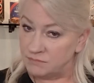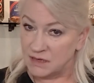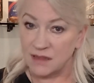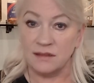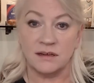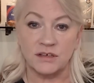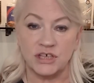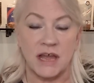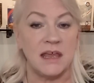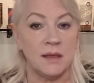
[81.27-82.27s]
Another little
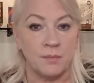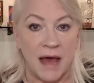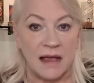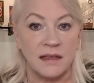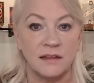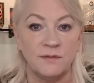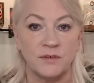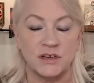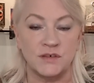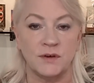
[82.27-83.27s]
shake, back in the
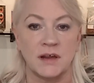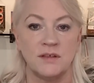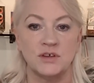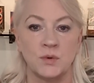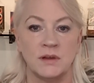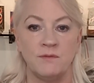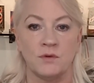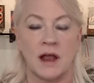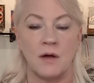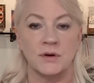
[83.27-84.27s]
fridge for another
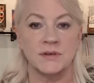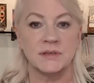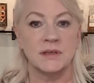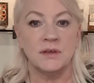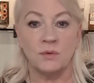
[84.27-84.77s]
24 hours.